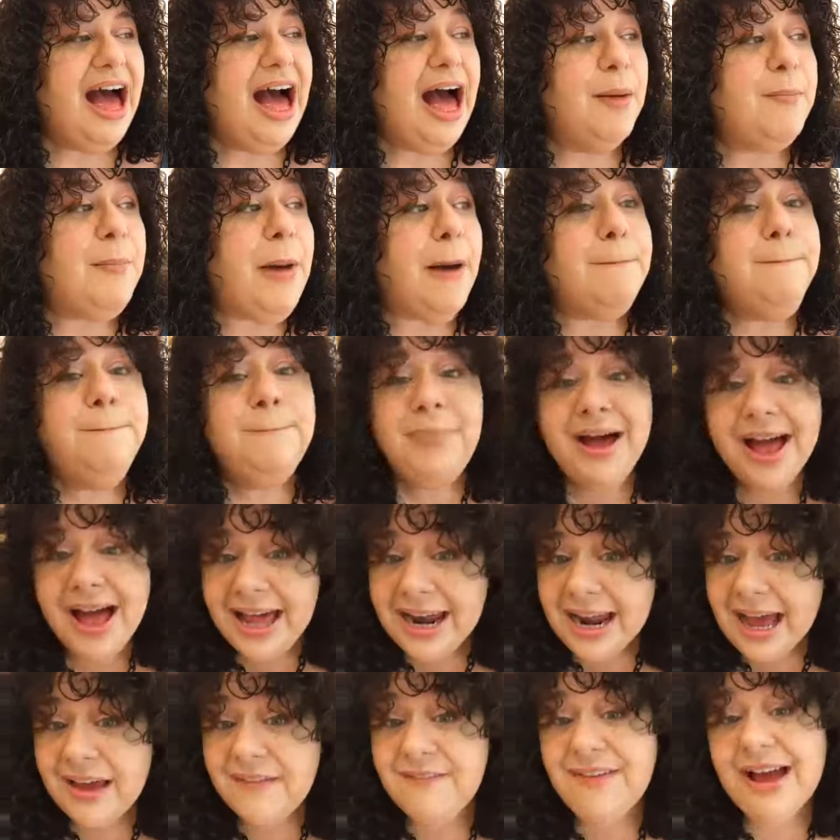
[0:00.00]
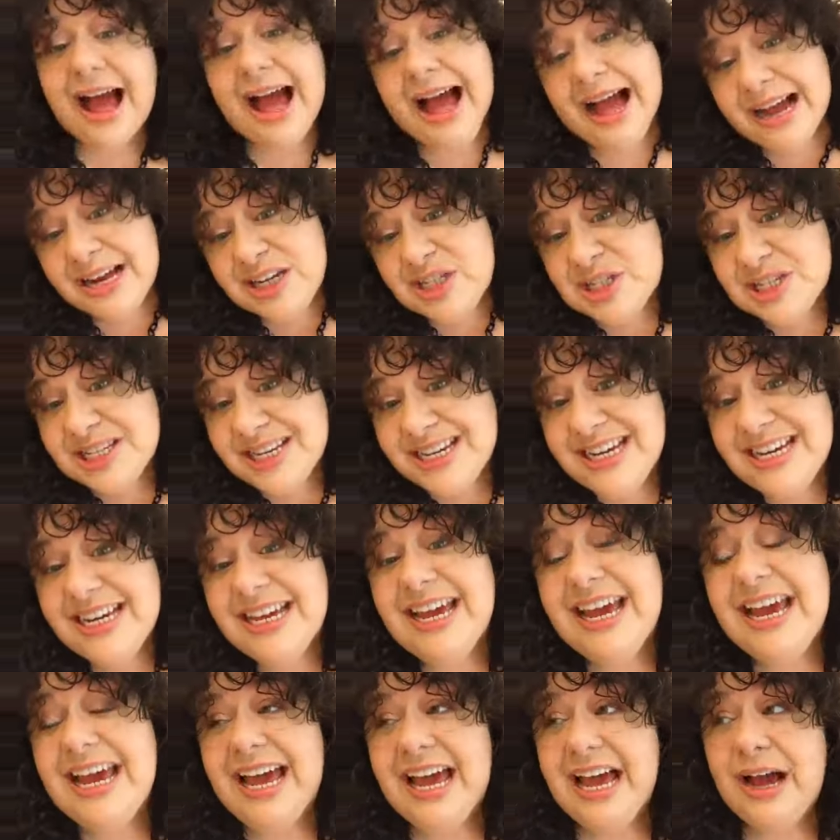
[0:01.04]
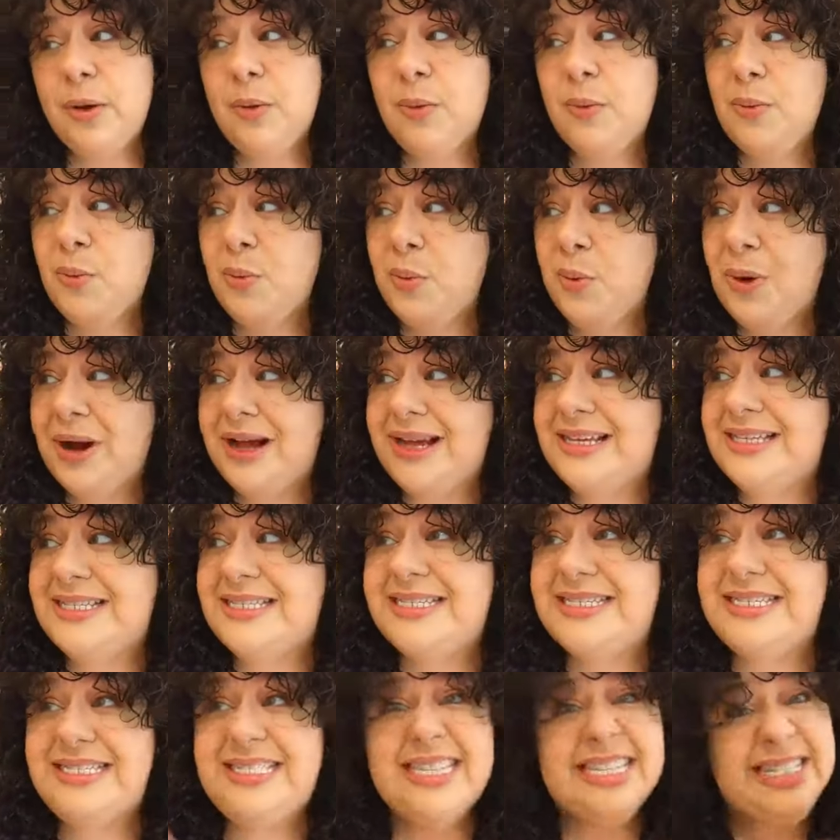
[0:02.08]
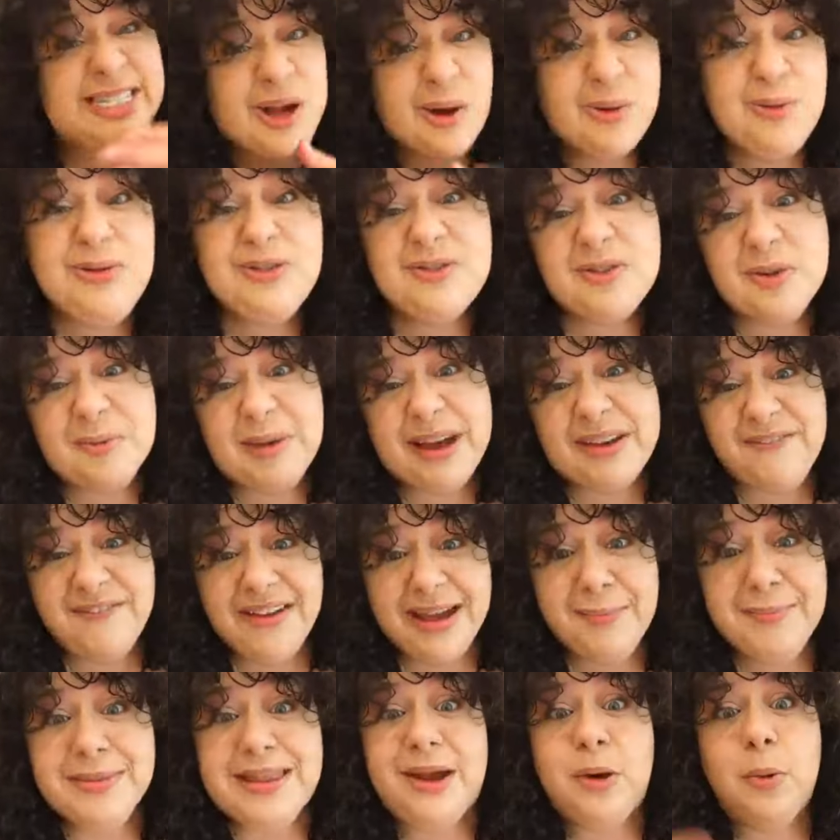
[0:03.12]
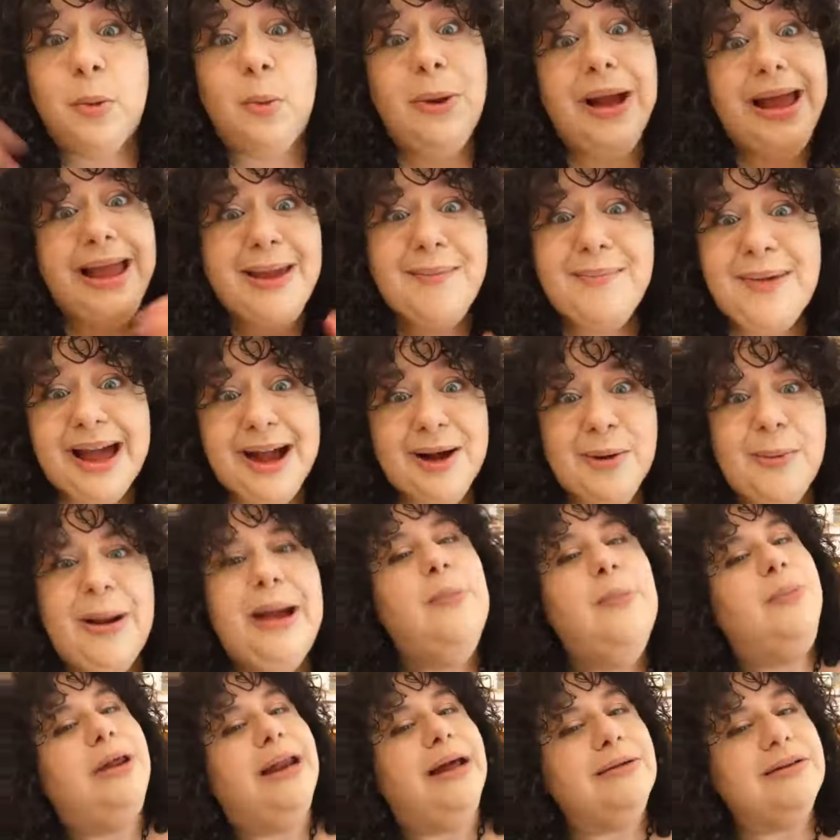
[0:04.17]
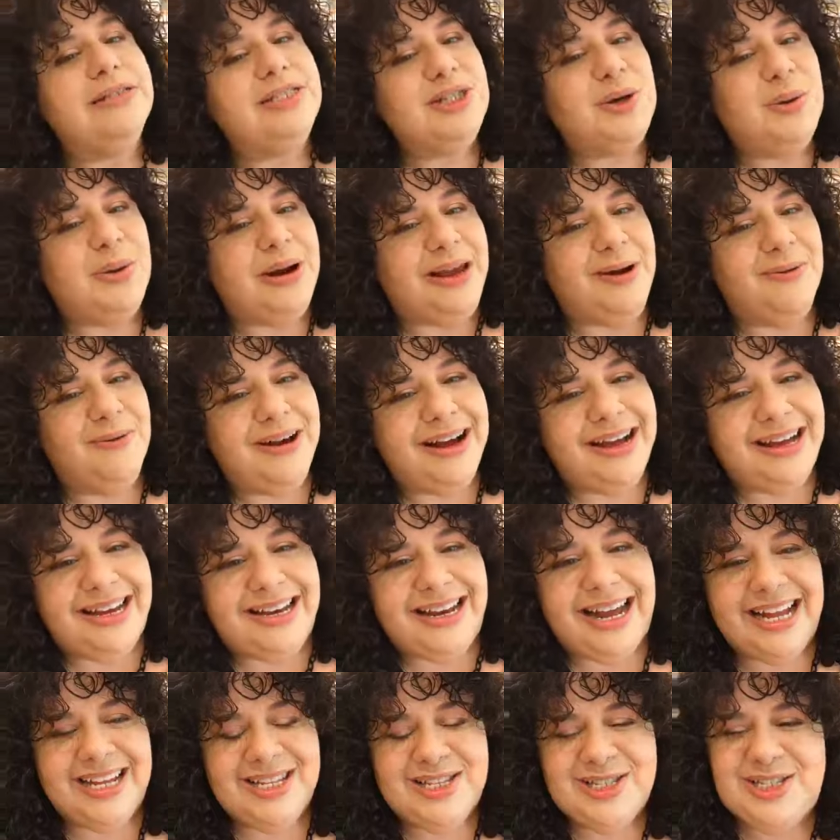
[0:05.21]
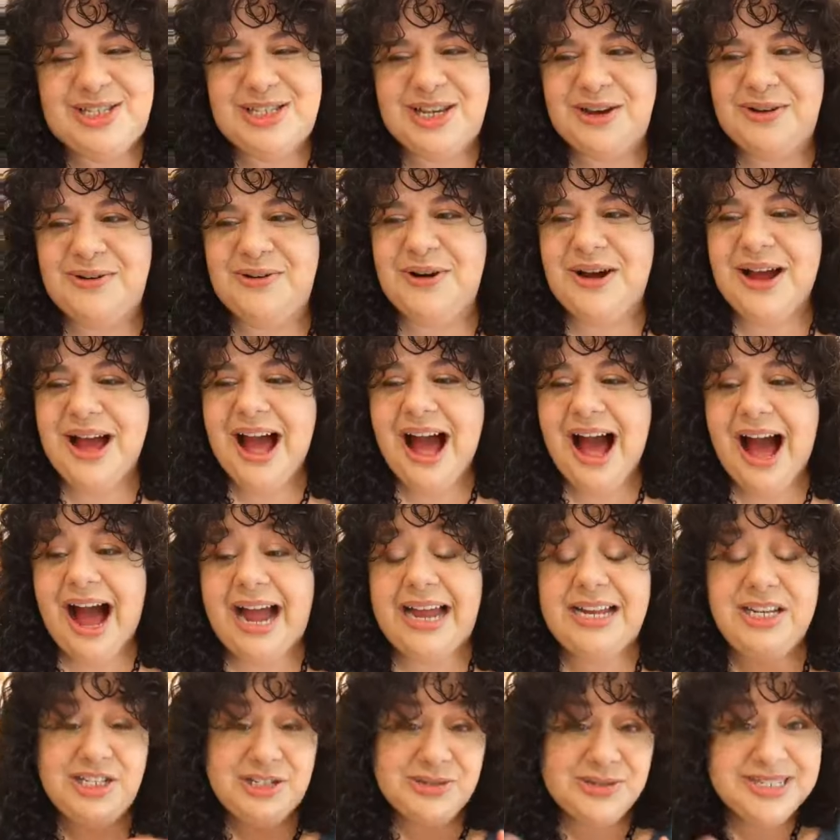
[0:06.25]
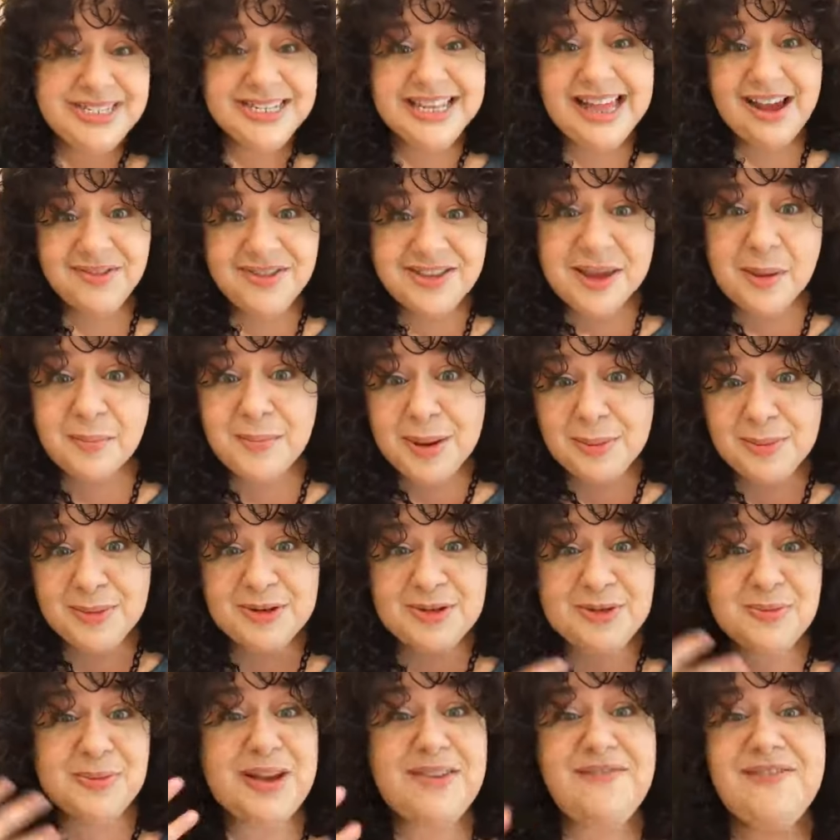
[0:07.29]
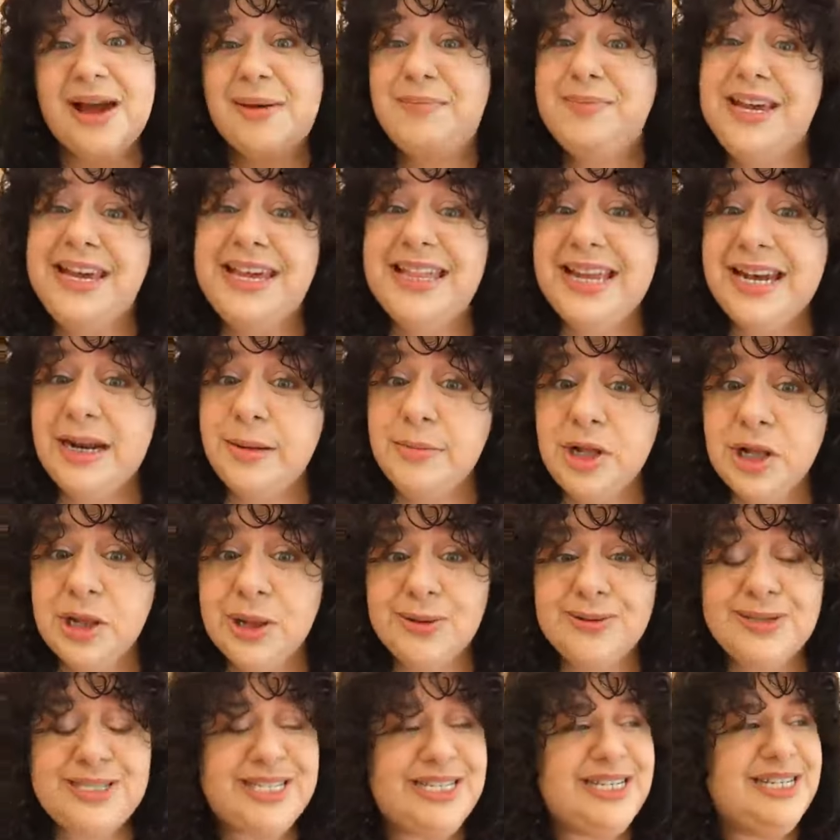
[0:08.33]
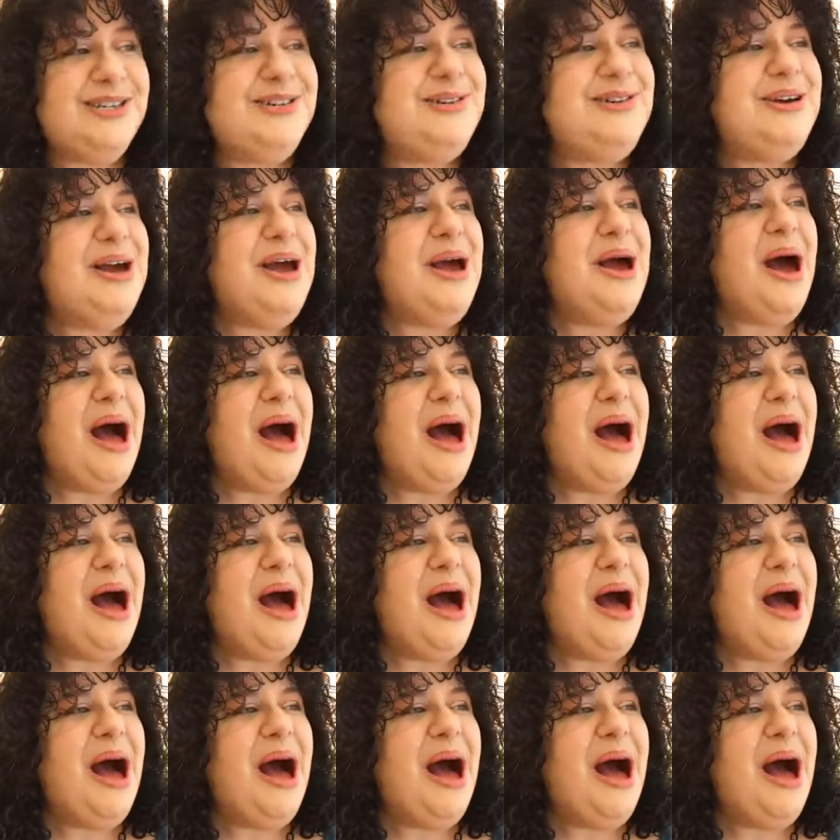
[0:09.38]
But I've actually was disowned from my family way back when I was 21. And so I do still have some members of my family that I'm close to.